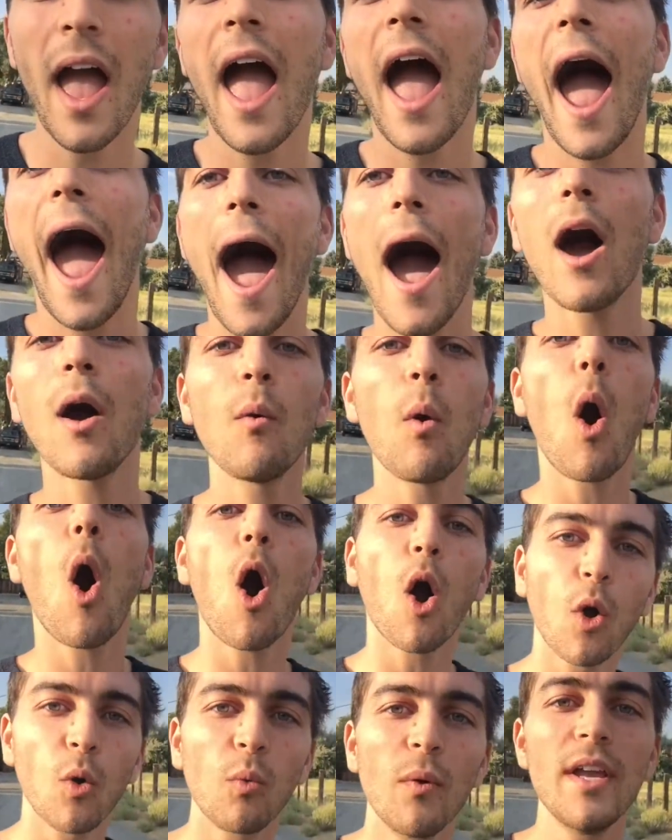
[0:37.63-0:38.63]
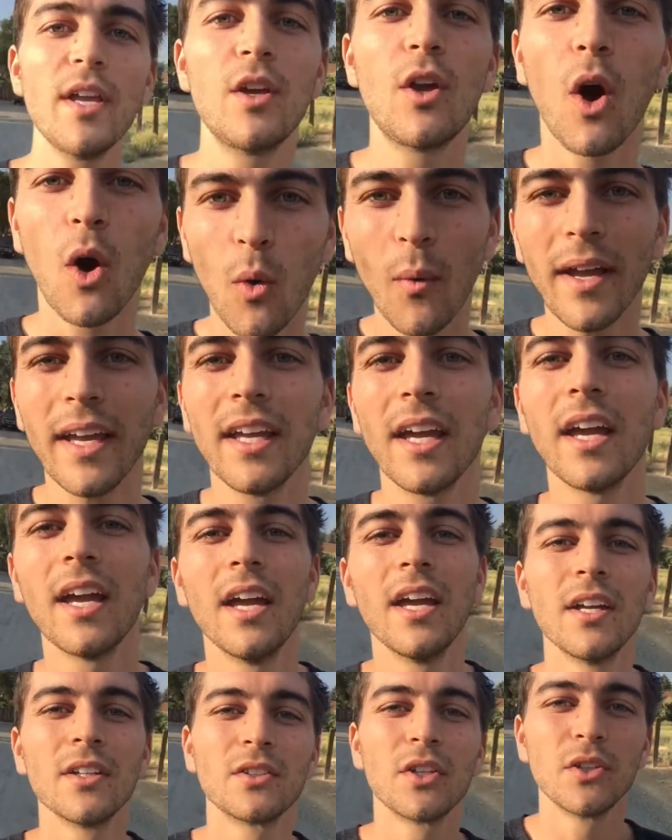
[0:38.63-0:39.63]
How are we going
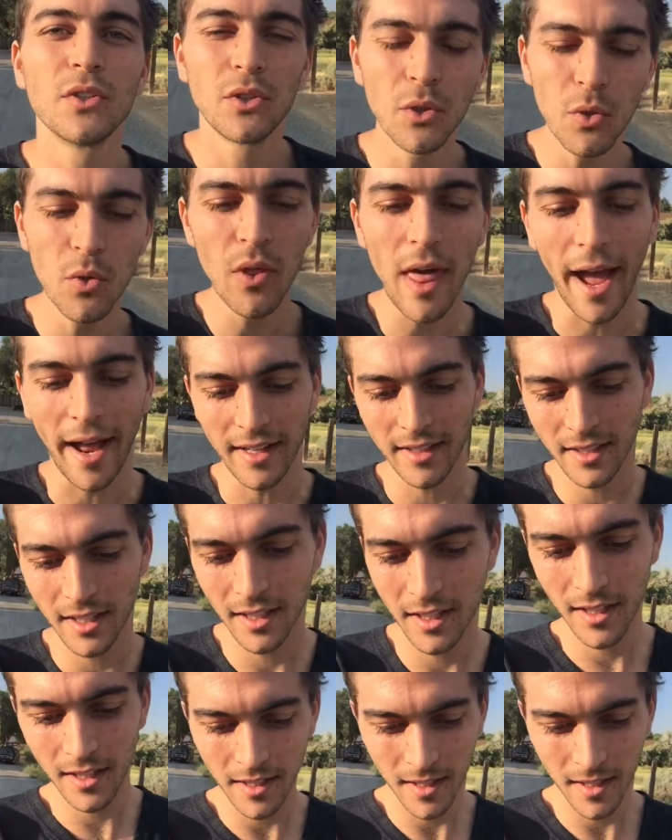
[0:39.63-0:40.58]
to do that?